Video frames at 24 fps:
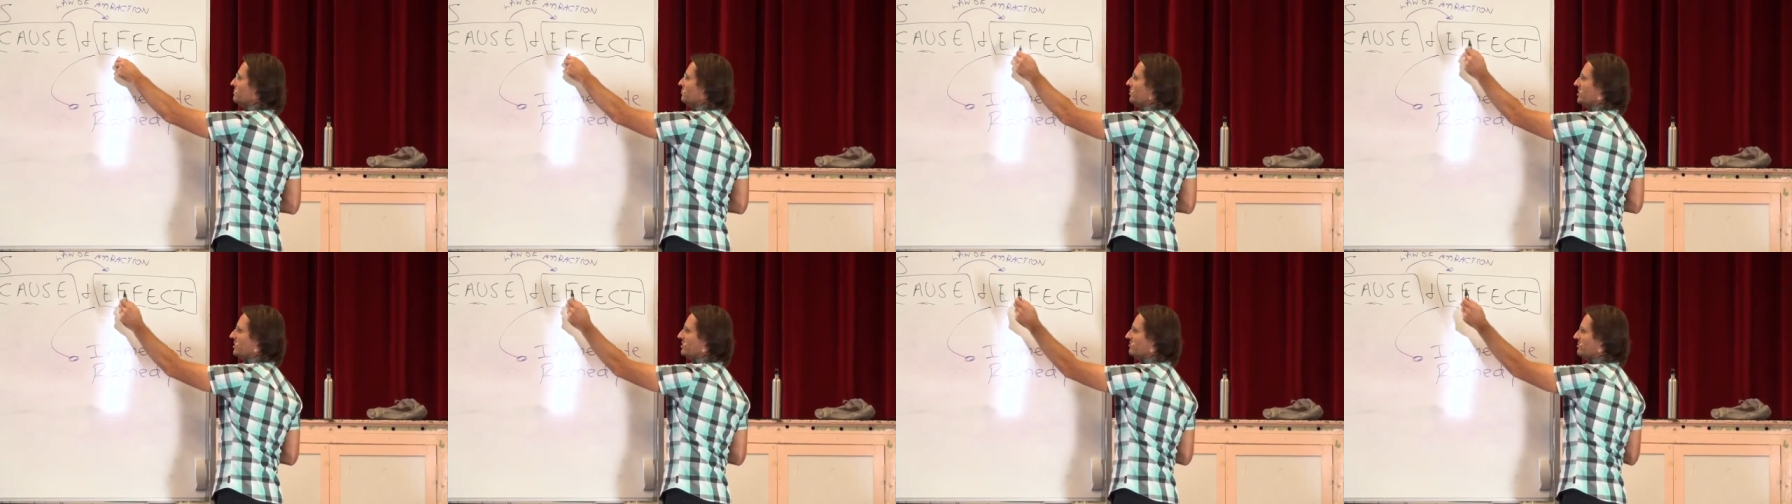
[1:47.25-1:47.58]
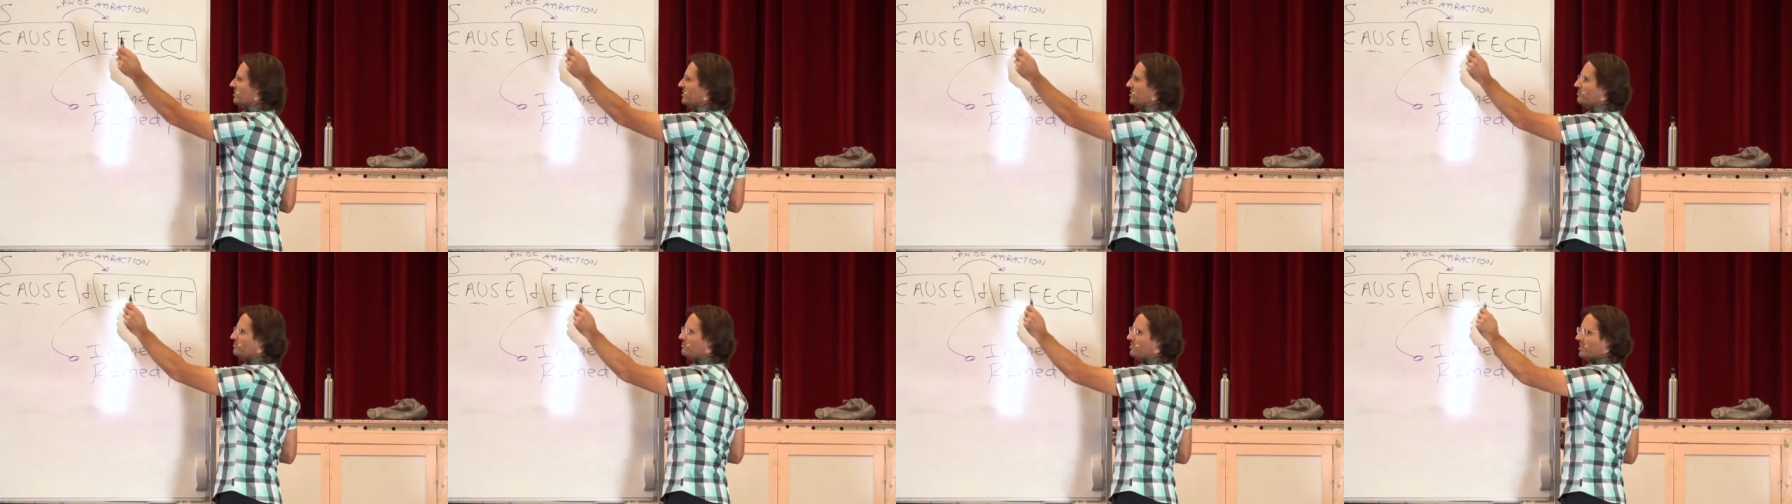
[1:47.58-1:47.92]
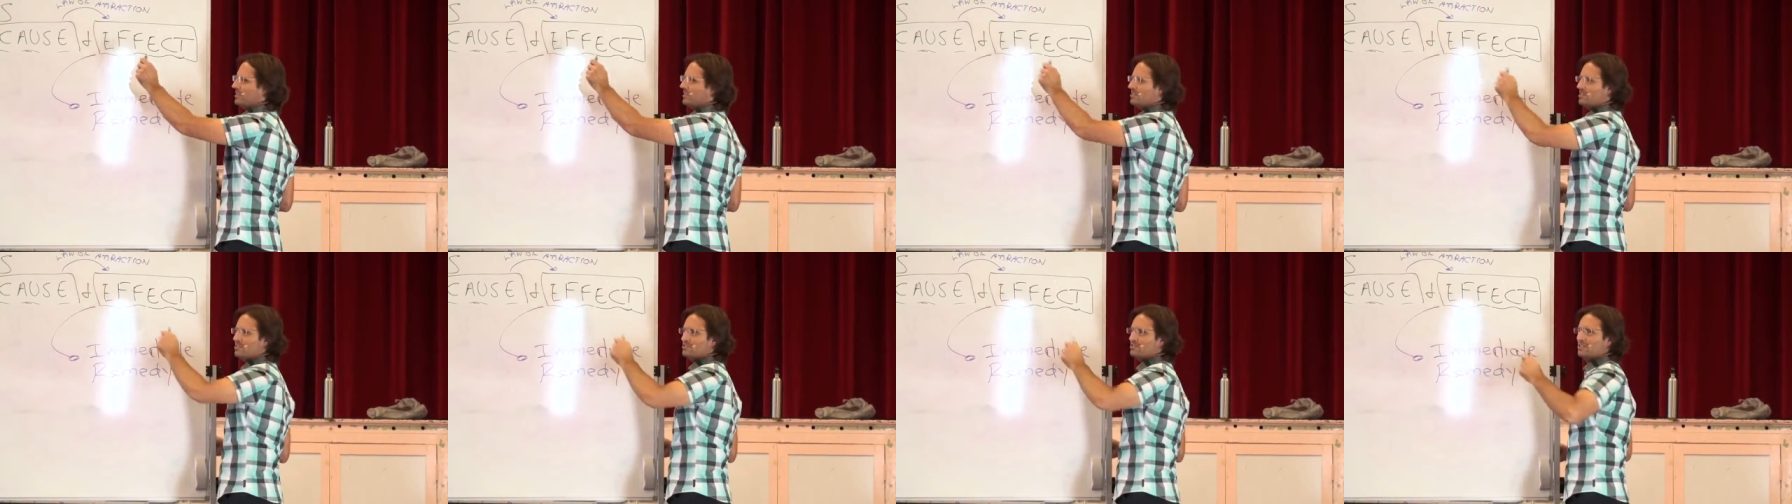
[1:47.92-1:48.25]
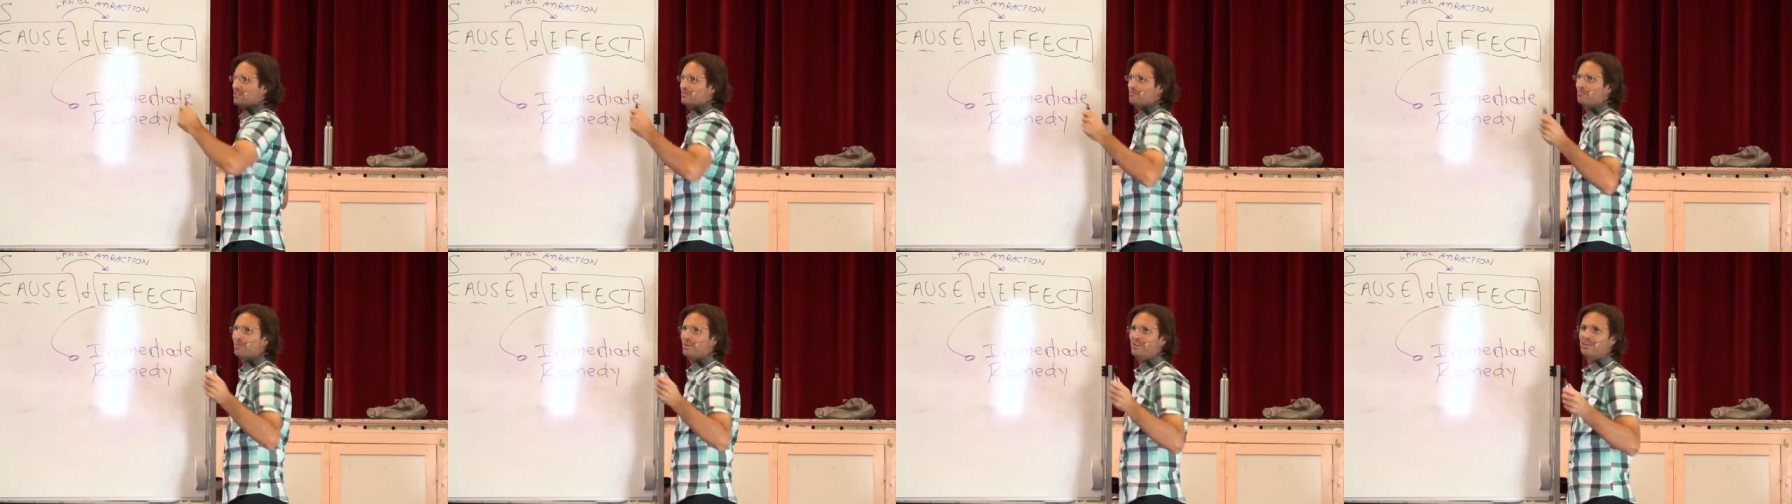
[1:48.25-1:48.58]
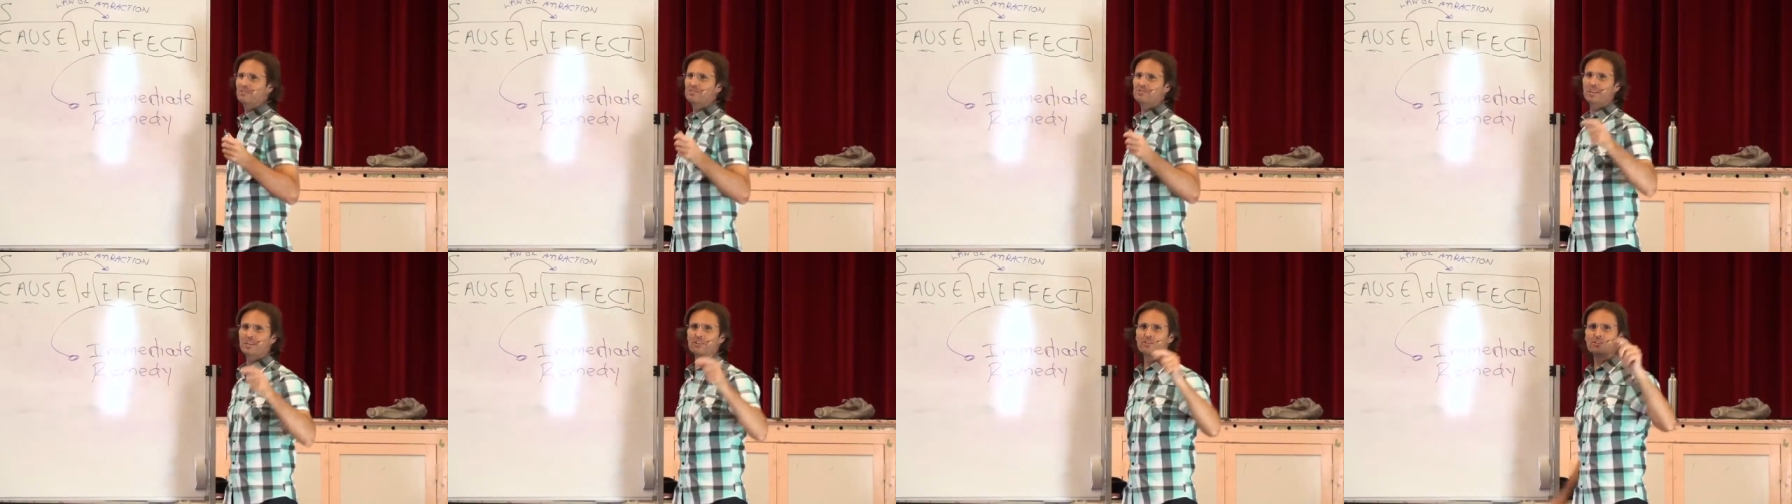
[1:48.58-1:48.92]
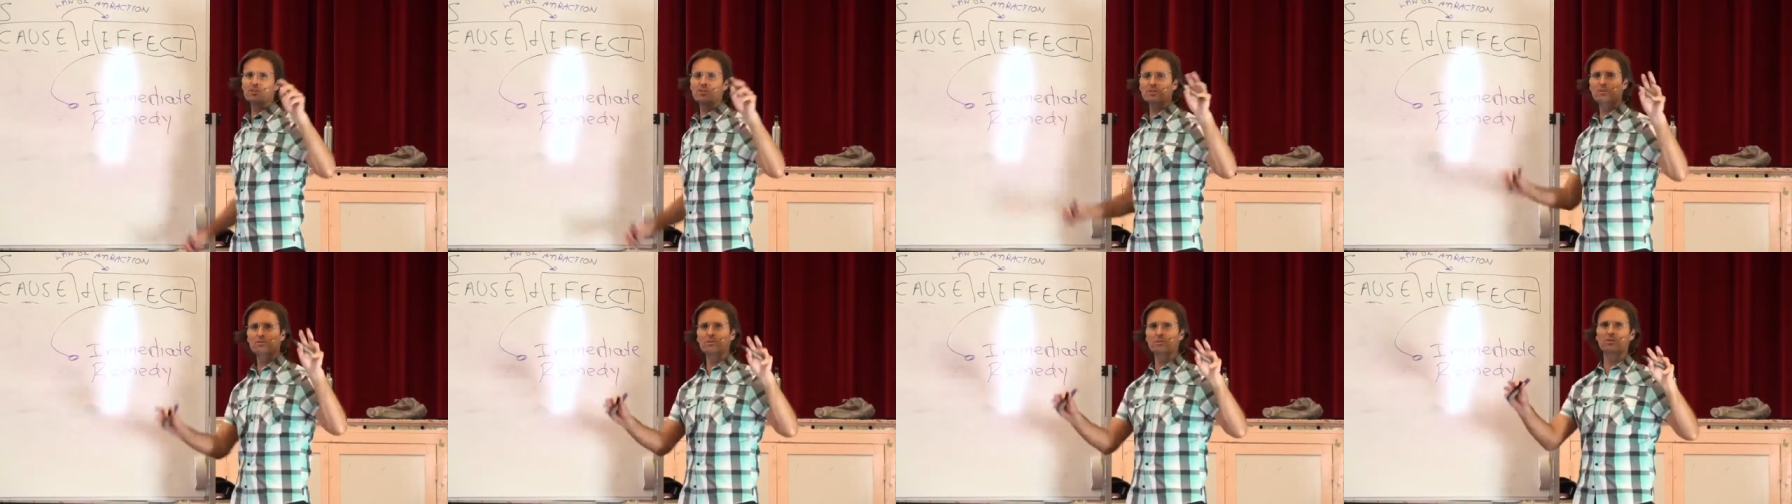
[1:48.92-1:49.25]
whatever the effect is, and when I say
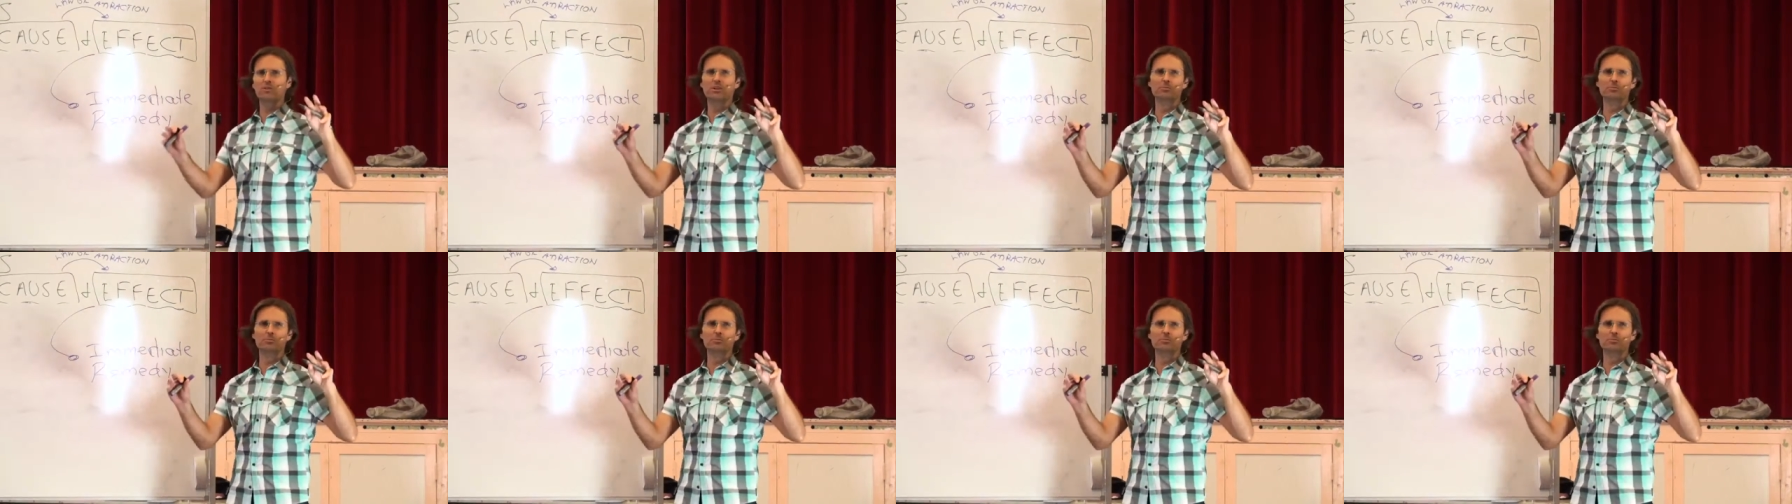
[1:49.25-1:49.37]
cure,